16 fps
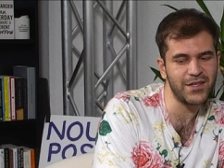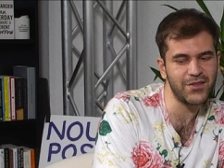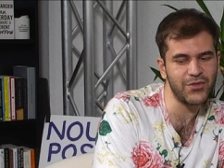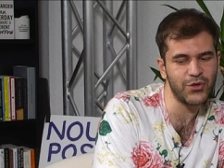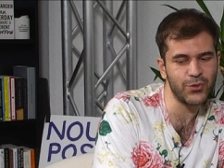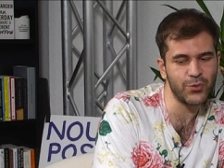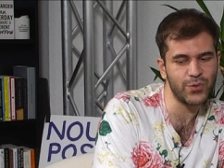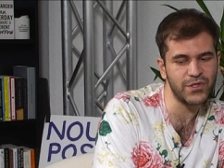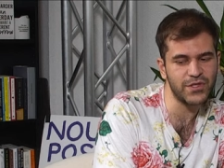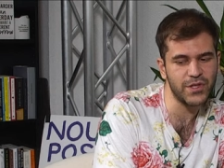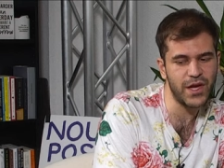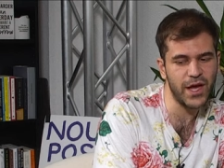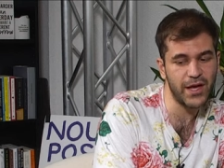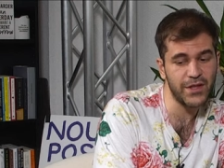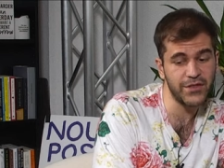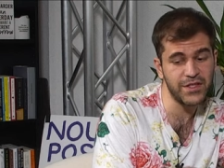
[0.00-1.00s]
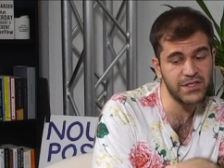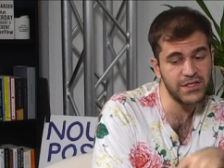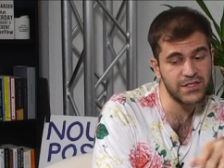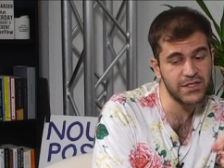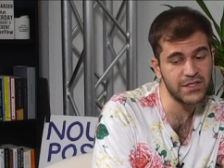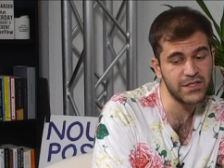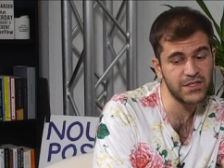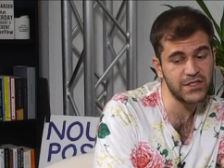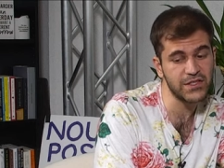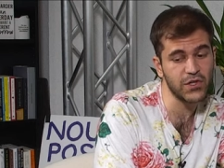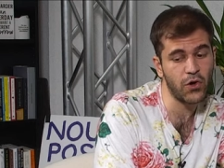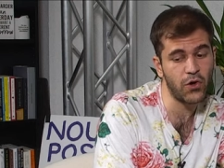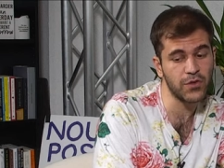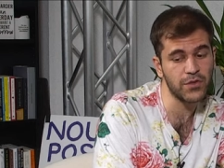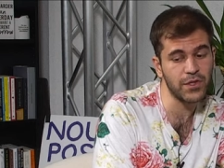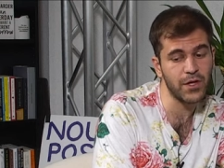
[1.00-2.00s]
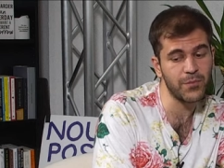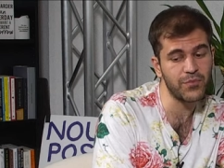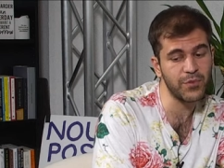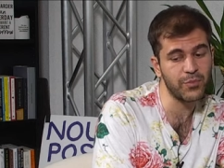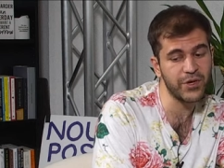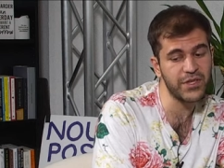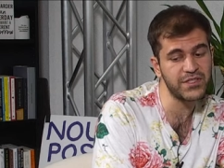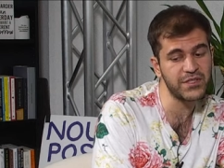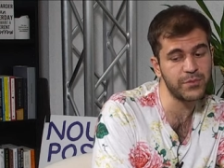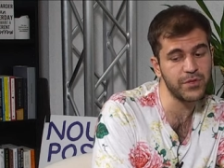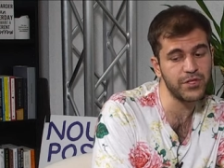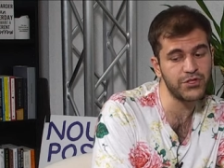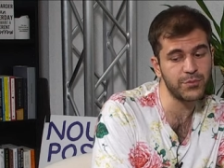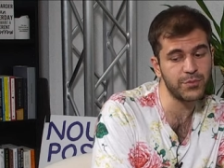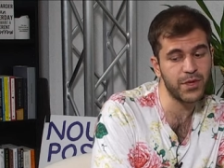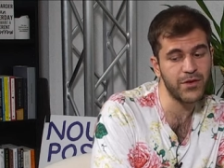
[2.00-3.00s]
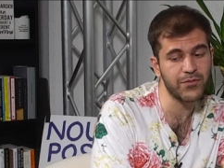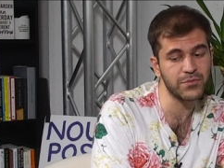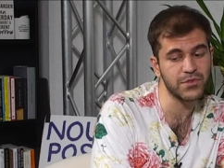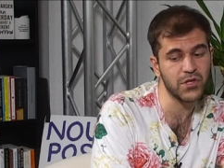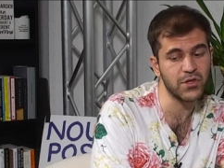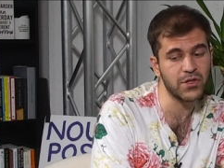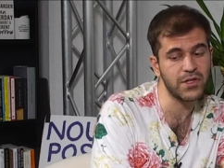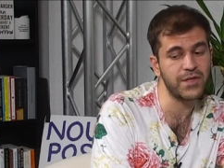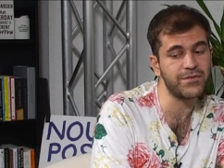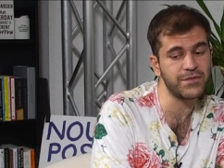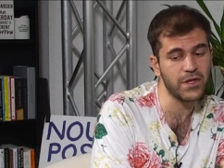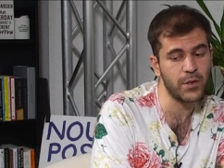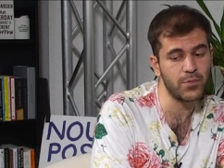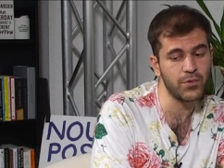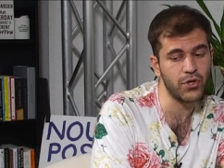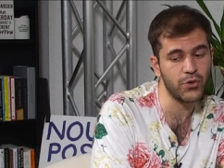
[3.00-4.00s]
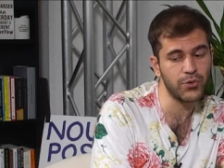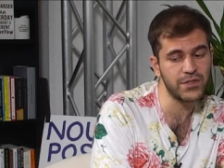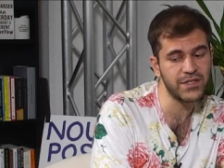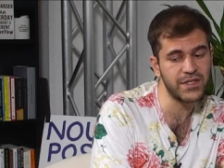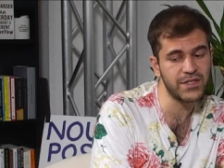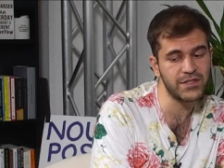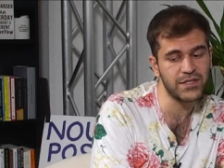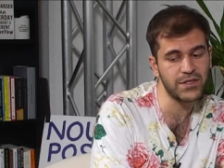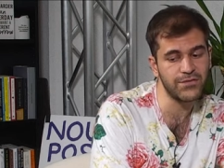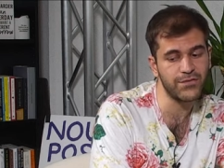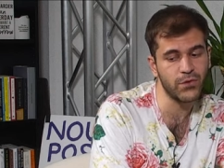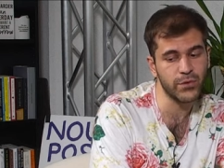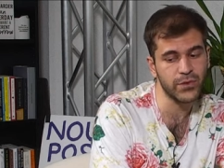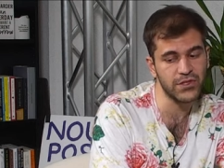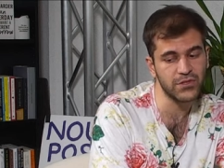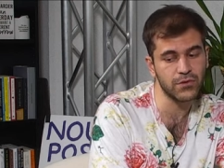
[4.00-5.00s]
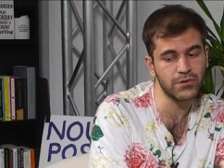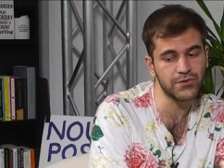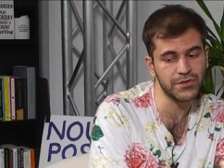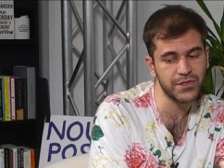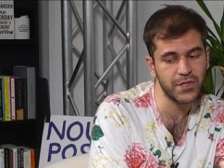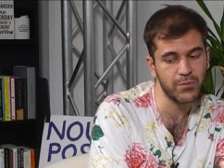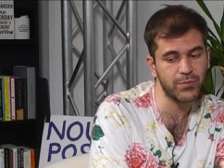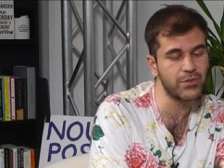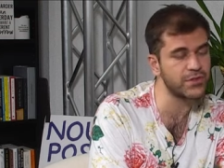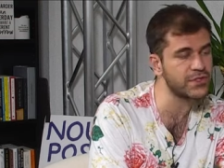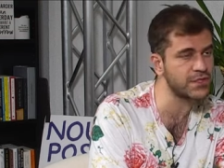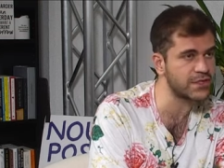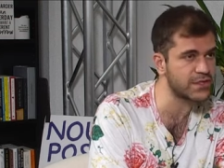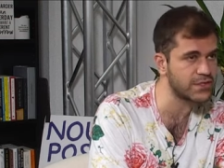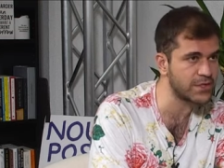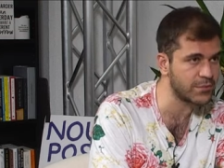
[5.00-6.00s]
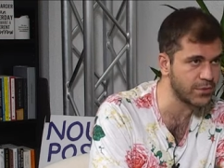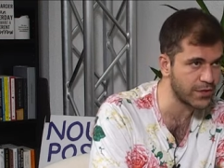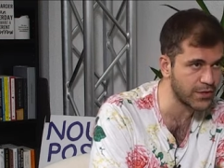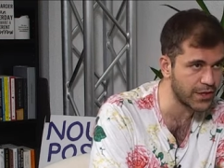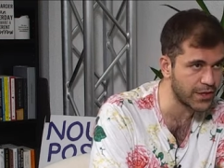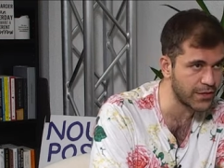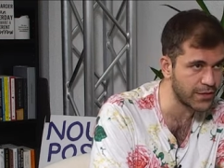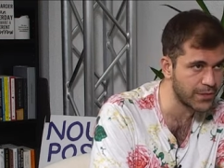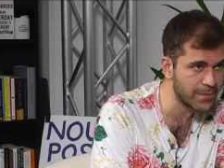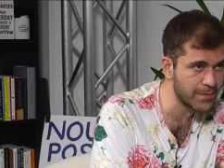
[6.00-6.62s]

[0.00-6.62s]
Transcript: there was this is this is called um, the brain stimulation platform is called LIFUP low intensity focused ultrasound pulsing stimulator